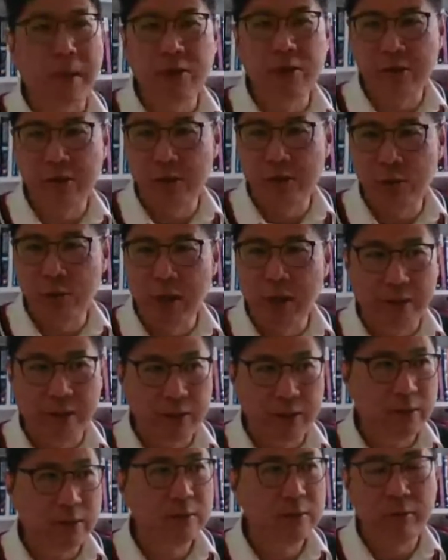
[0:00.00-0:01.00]
Manchester
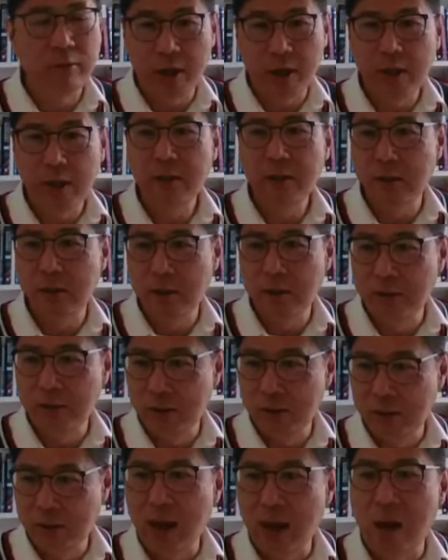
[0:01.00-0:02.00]
United, right?
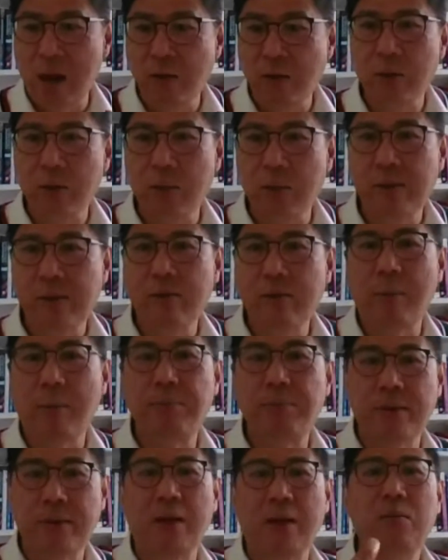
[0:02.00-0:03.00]
And how they were so
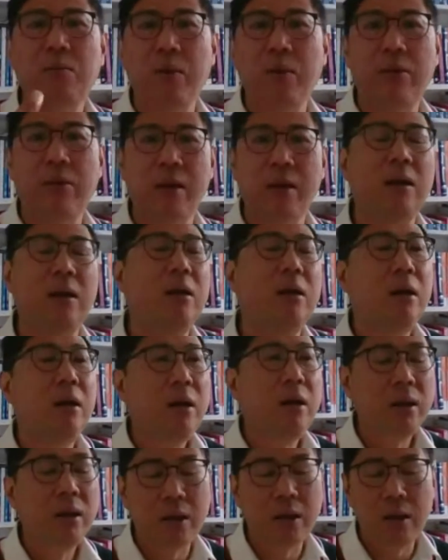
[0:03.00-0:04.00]
upset with
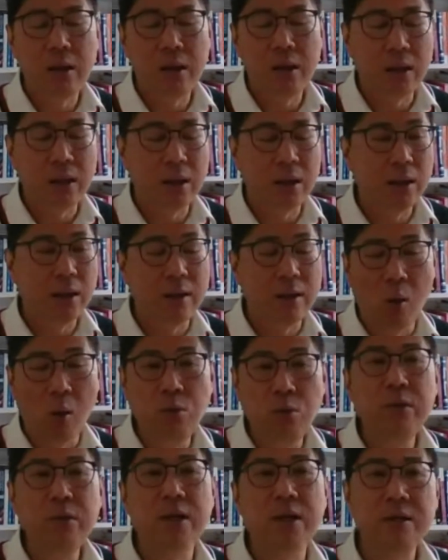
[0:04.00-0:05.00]
the
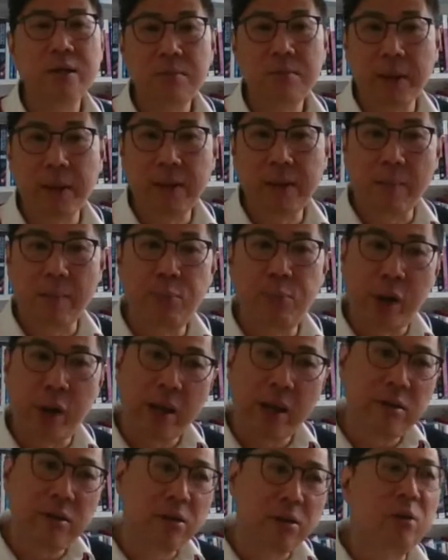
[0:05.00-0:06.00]
owners, but that
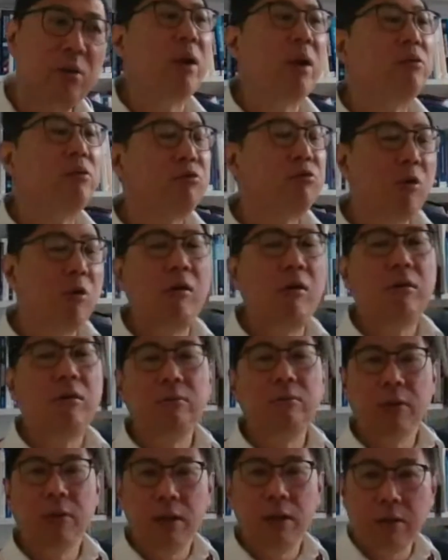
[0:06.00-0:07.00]
brand is quite strong,